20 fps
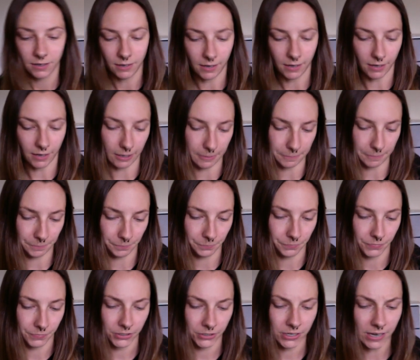Um,
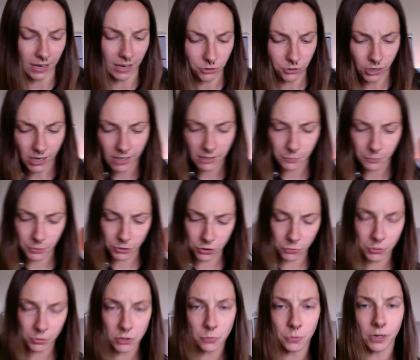so yeah, try not to put
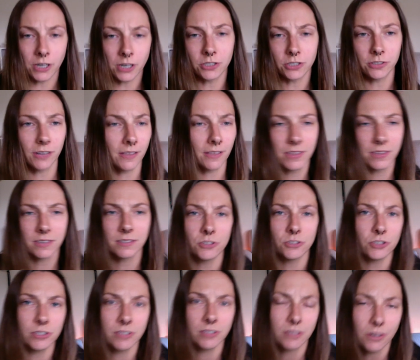too much pressure on this
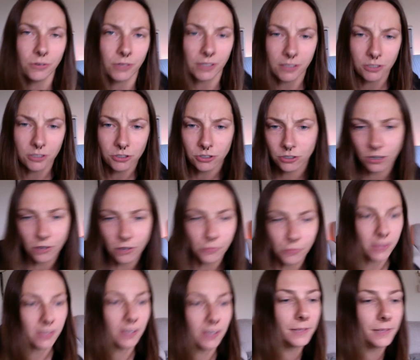and just notice, just go
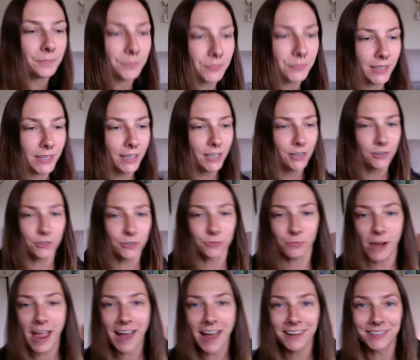with it. Just
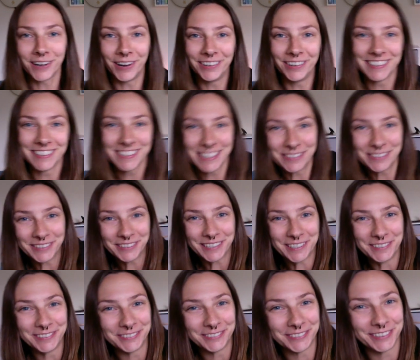ragdoll and see what the
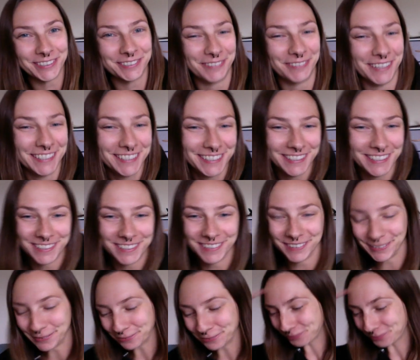universe wants to
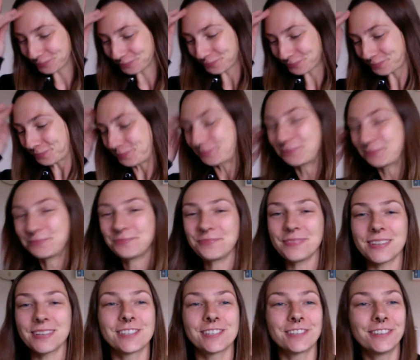do.
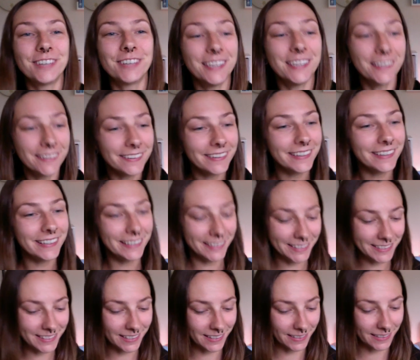So here
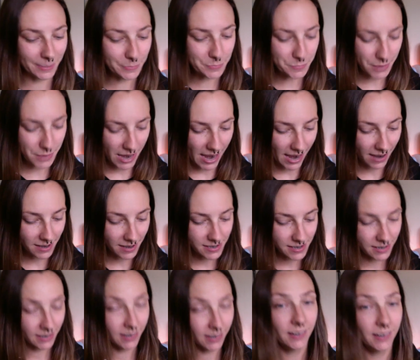is the back
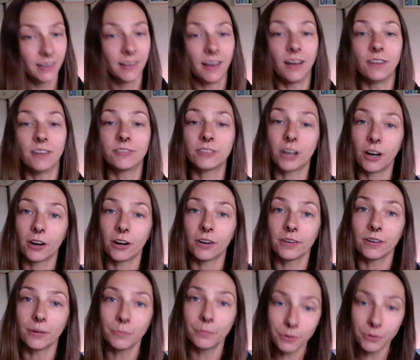of card
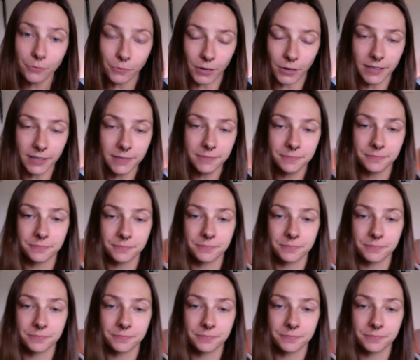number one.